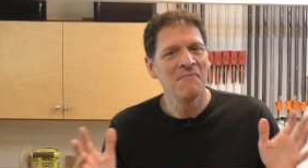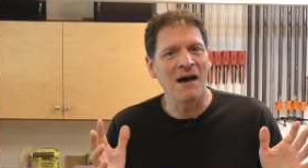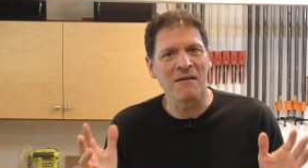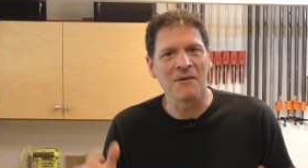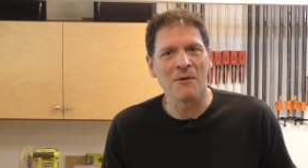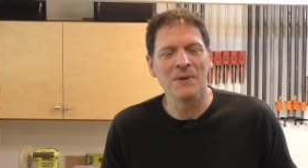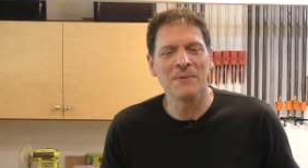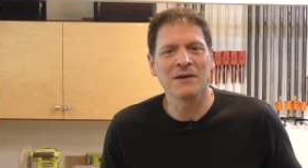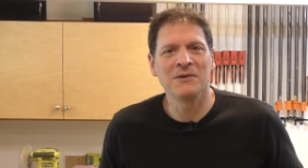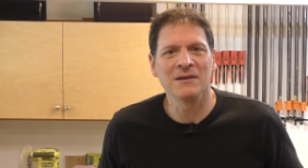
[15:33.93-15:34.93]
I don't know,
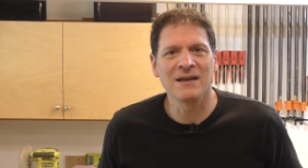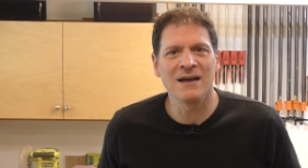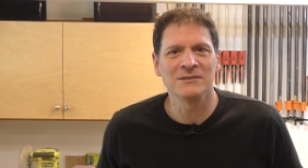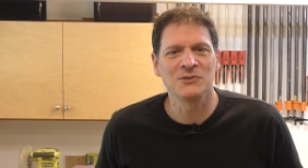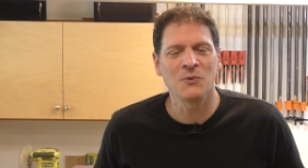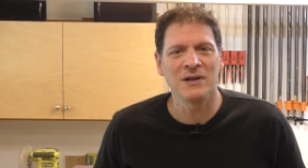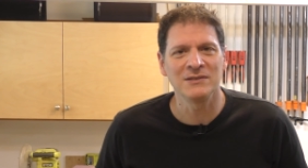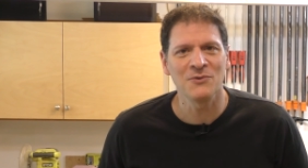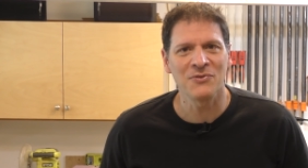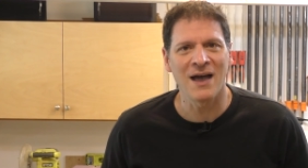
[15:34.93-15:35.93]
maybe I could have gone to
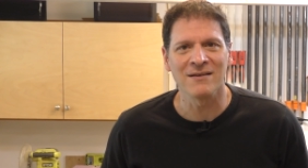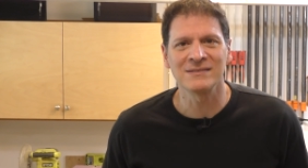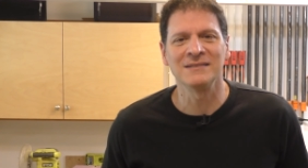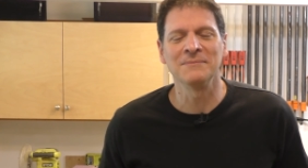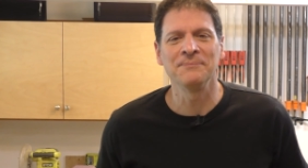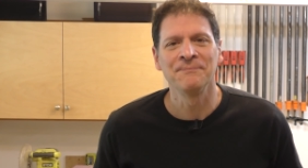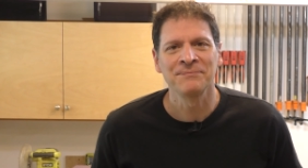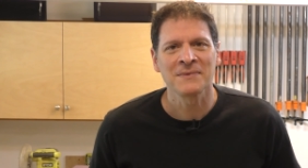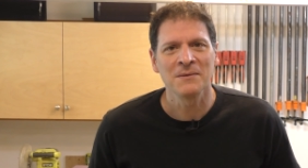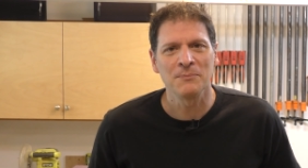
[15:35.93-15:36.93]
22,000
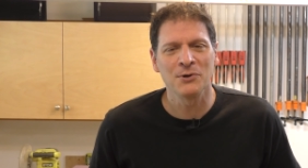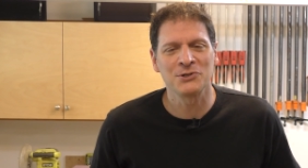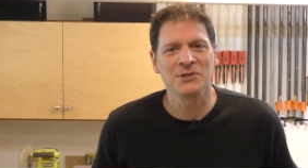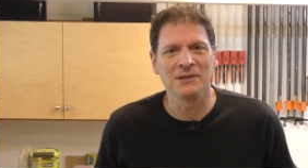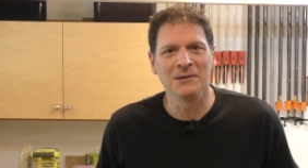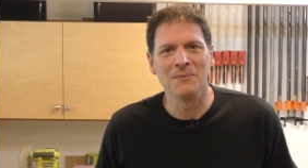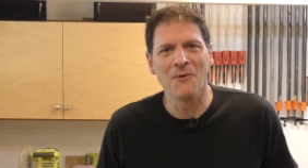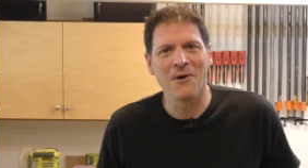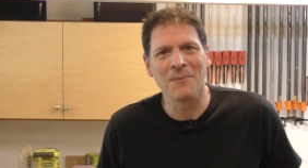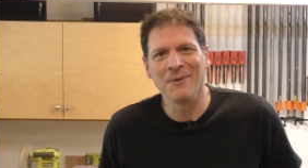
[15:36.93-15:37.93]
and pushed it a little
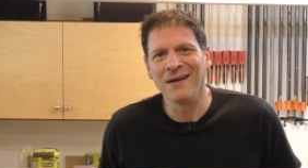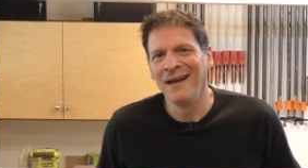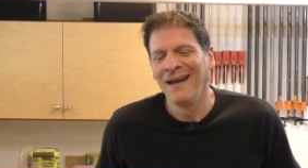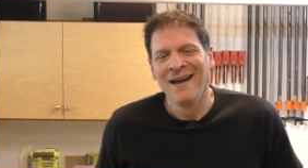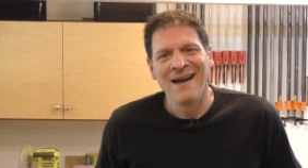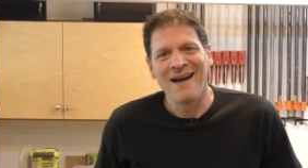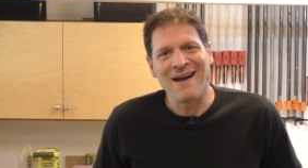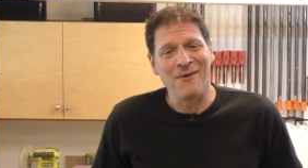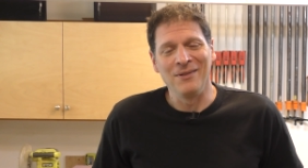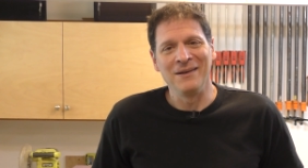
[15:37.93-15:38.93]
more, but
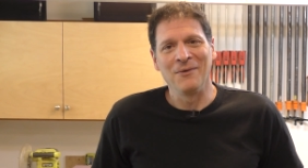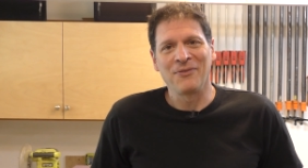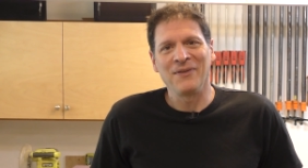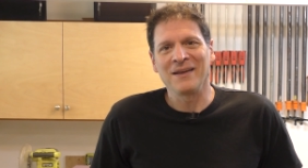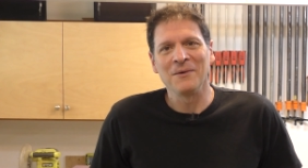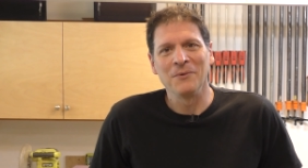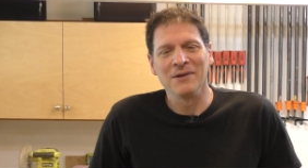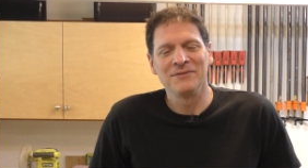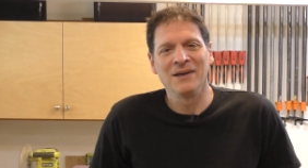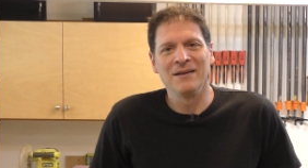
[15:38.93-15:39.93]
I really don't think it would
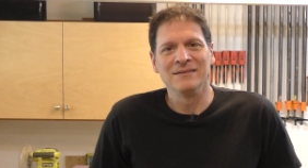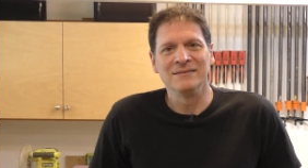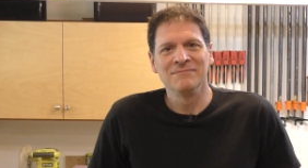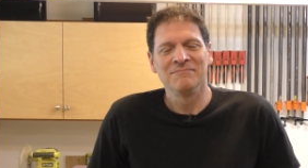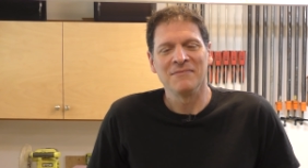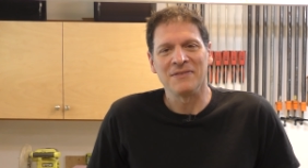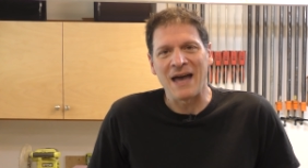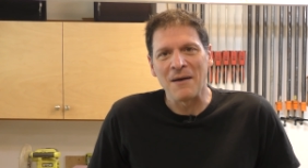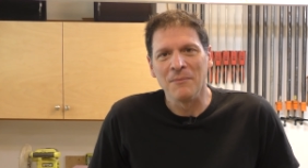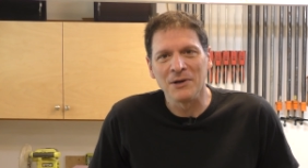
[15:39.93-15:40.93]
have done
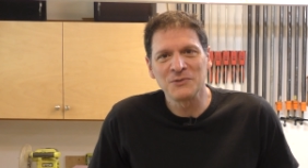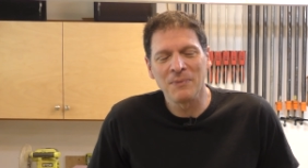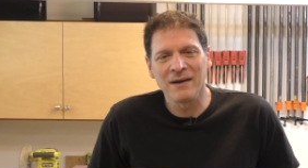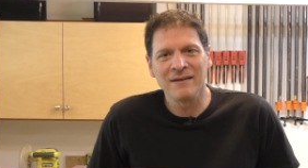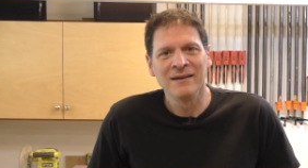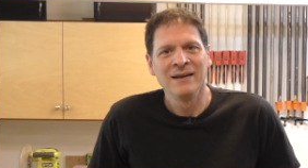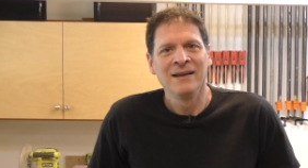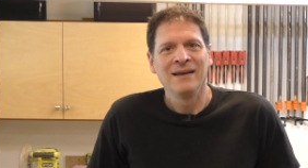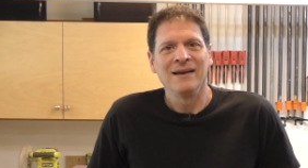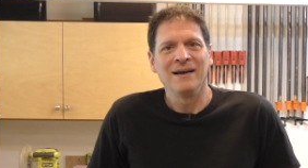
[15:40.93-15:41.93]
that much better.
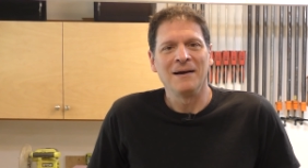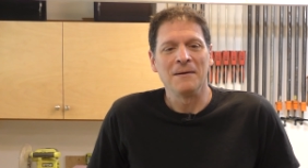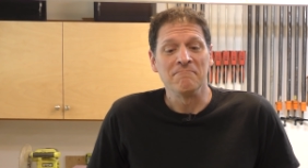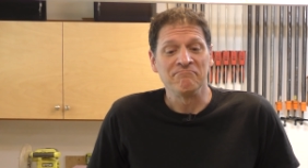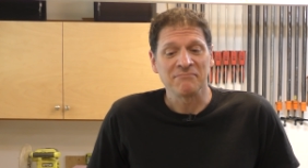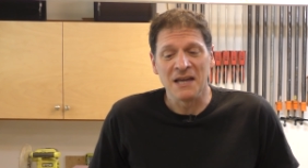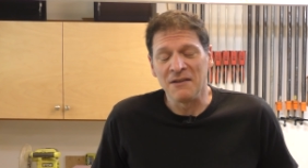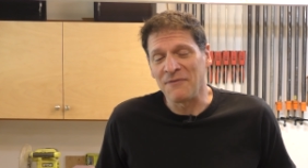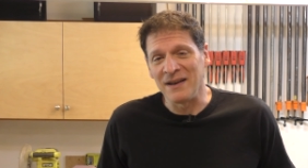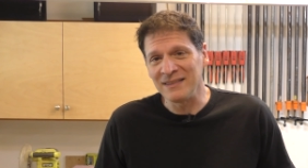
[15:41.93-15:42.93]
Um,
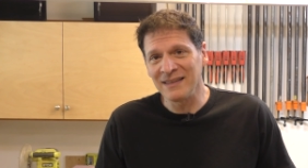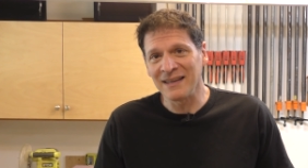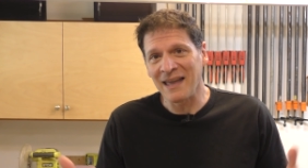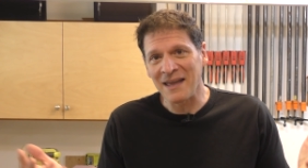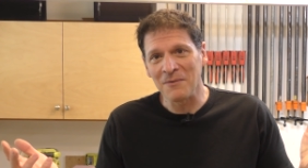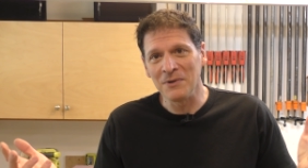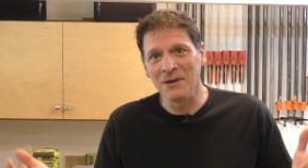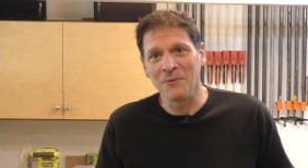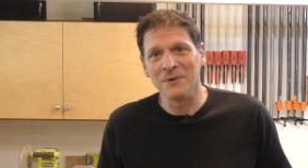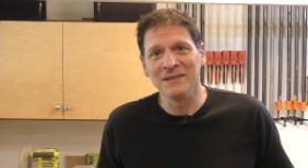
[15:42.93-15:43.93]
and if anything, hey, you
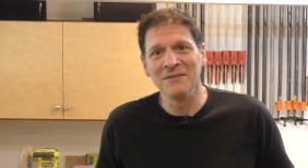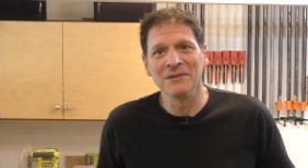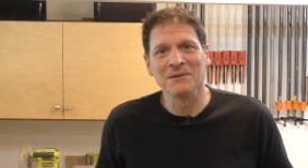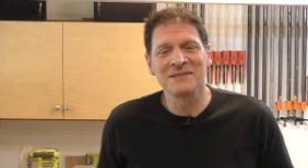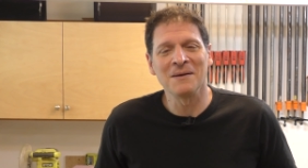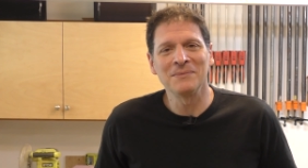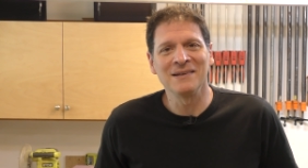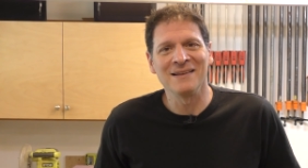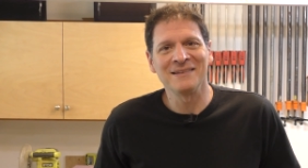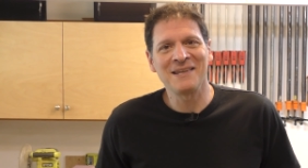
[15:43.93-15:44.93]
know, we leave a little
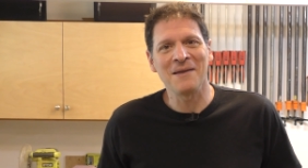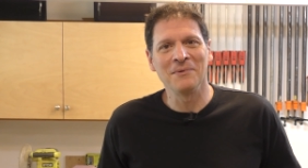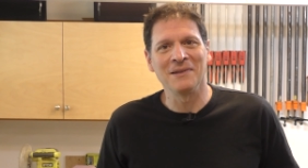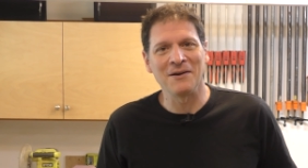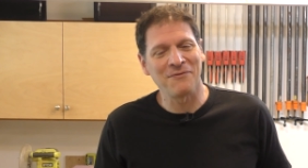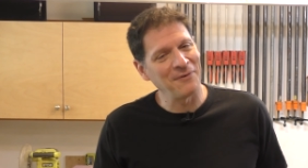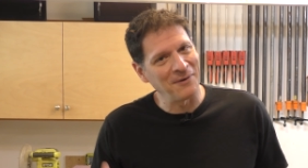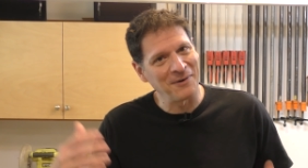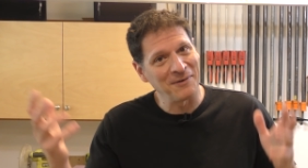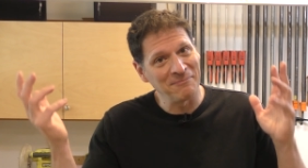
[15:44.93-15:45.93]
something on the table there
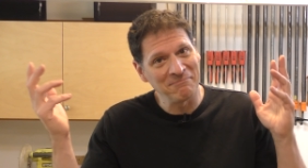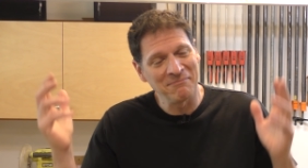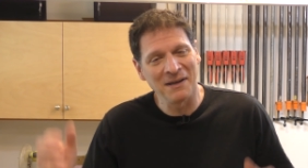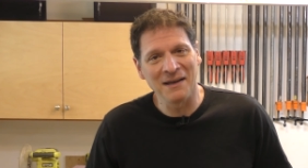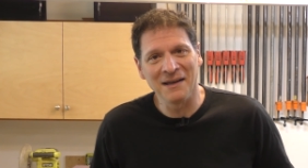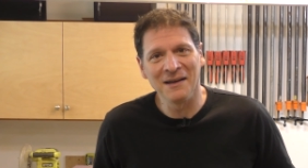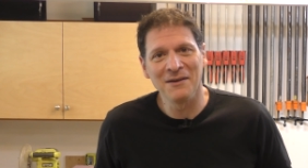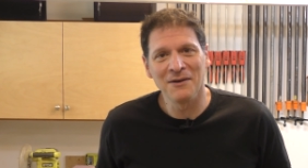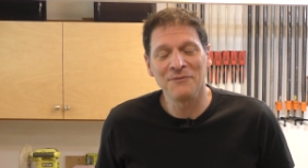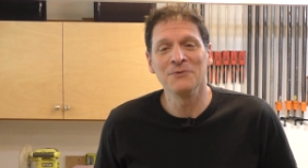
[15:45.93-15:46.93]
for
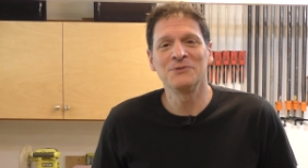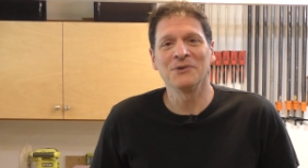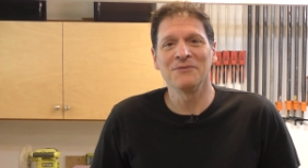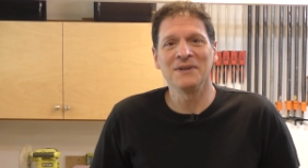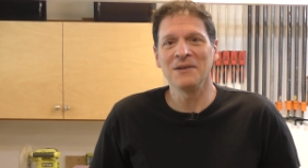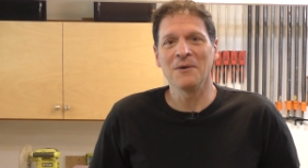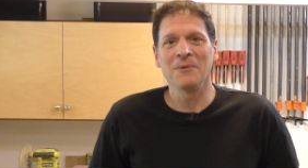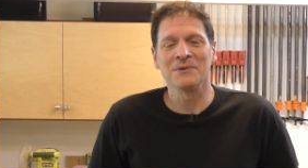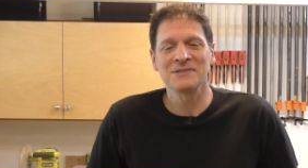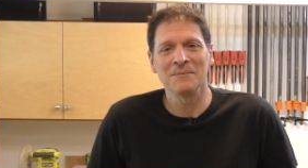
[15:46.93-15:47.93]
uh, a future video
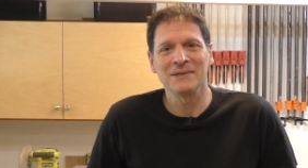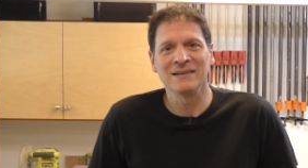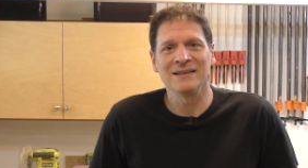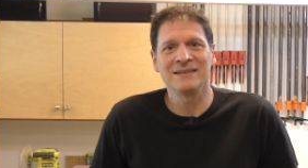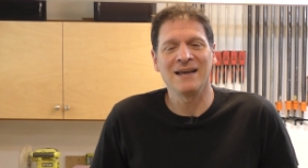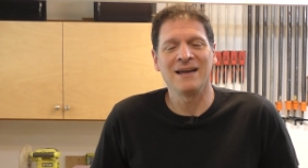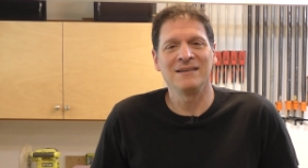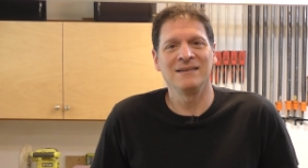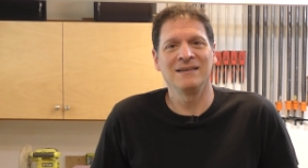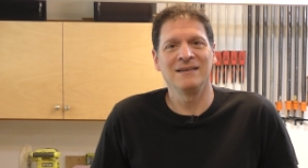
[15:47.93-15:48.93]
or something like
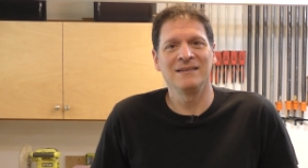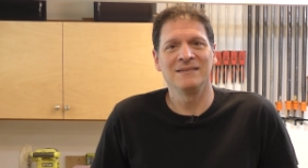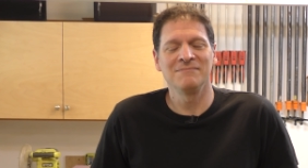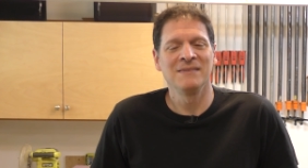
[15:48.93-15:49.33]
that, uh,